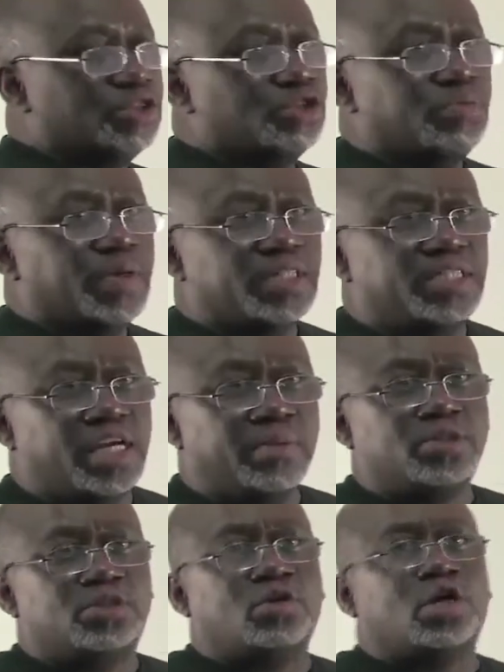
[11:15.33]
should be
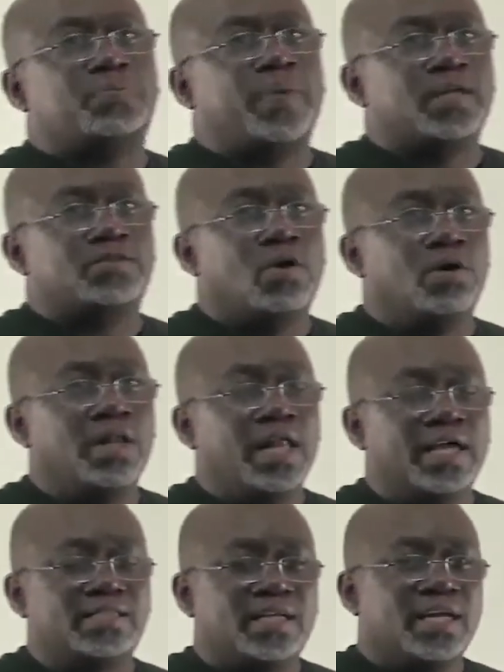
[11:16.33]
deemed suspect
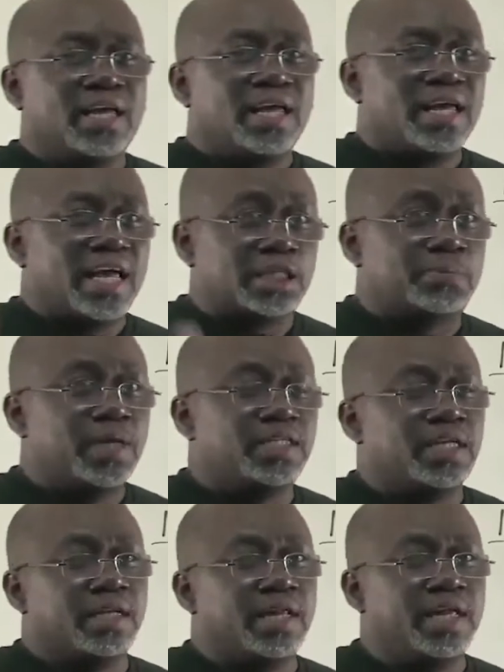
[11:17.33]
unless
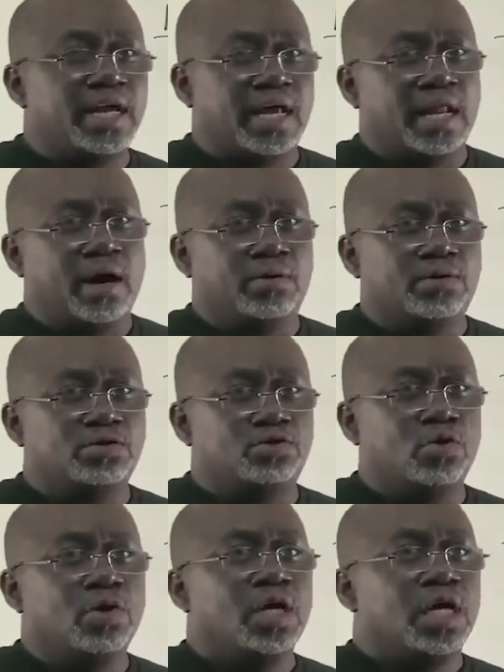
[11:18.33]
explicitly allowed.
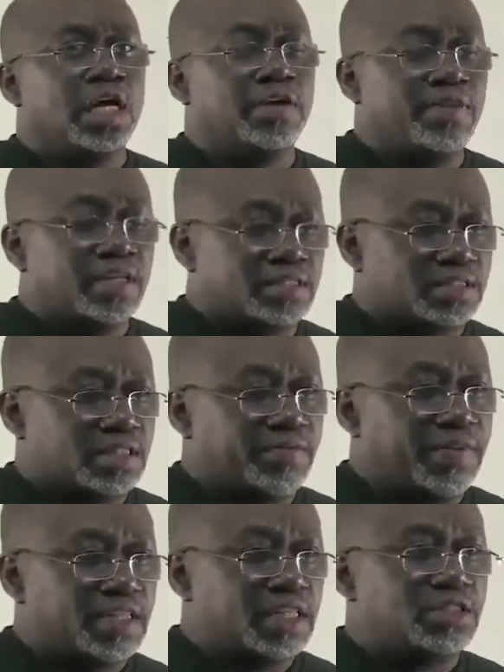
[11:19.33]
So if
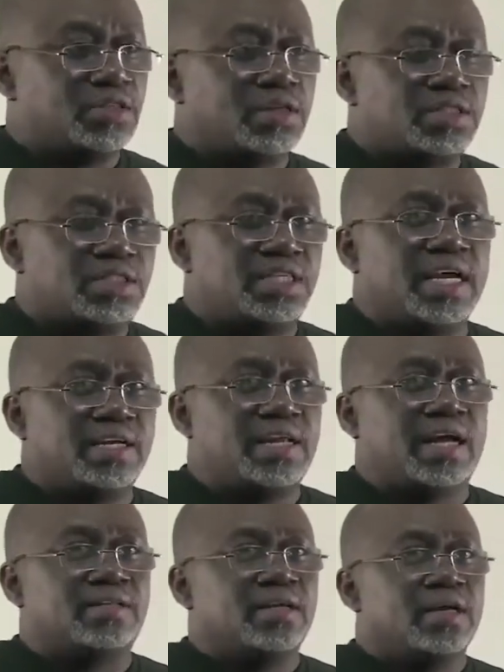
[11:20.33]
it is not said
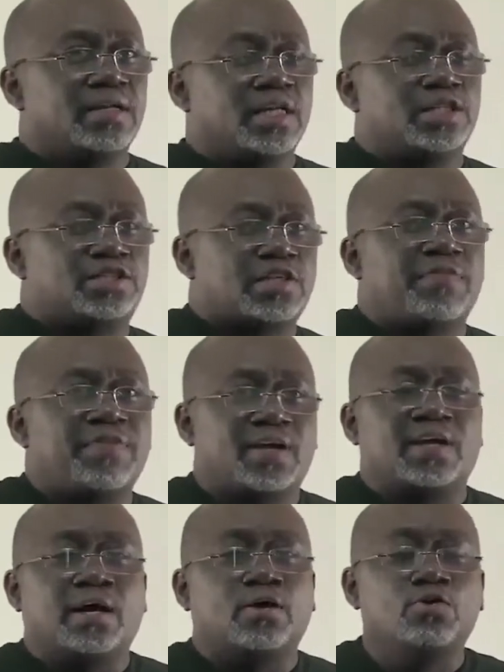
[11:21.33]
that this traffic
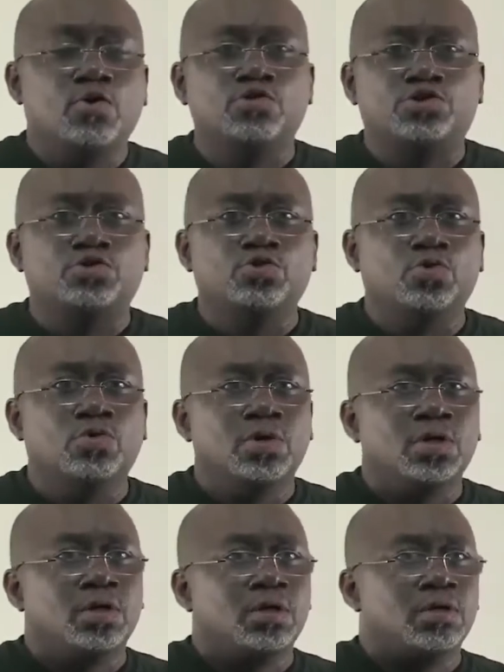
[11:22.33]
can go through,
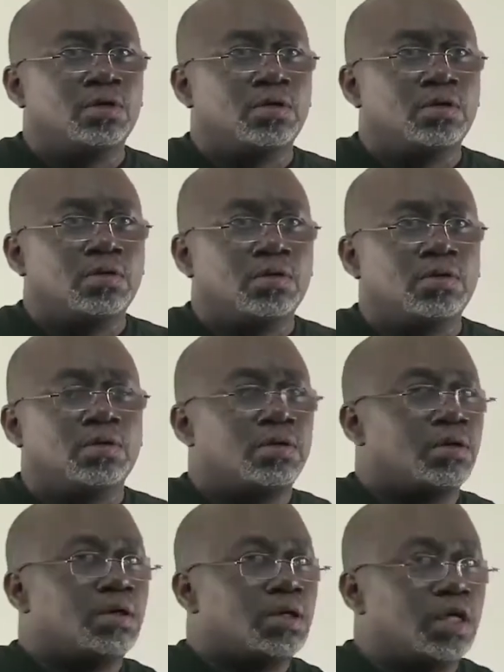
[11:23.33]

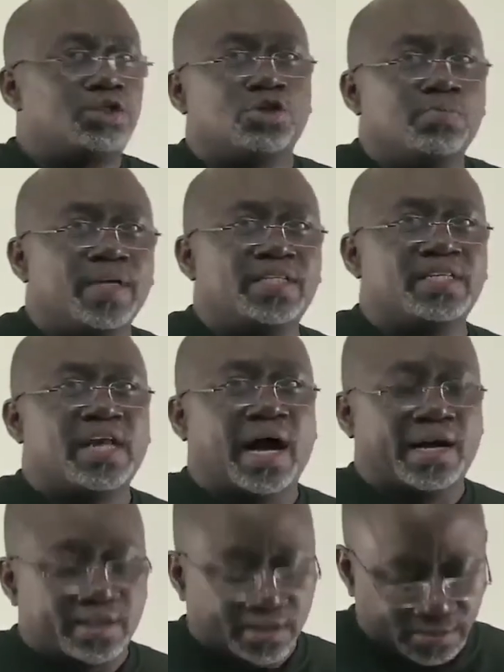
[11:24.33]
it should be
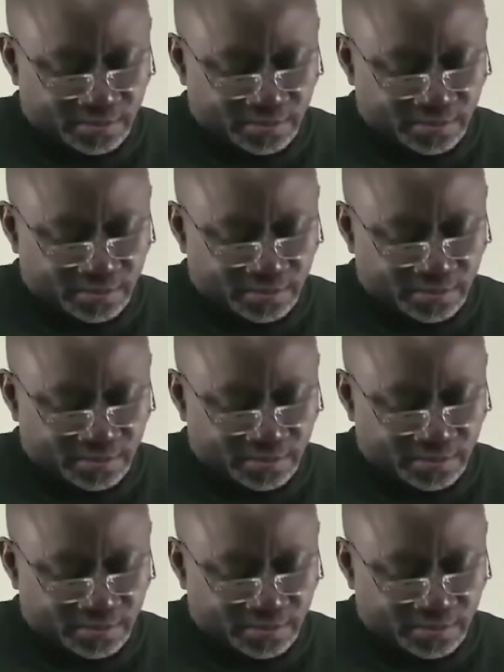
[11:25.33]
denied.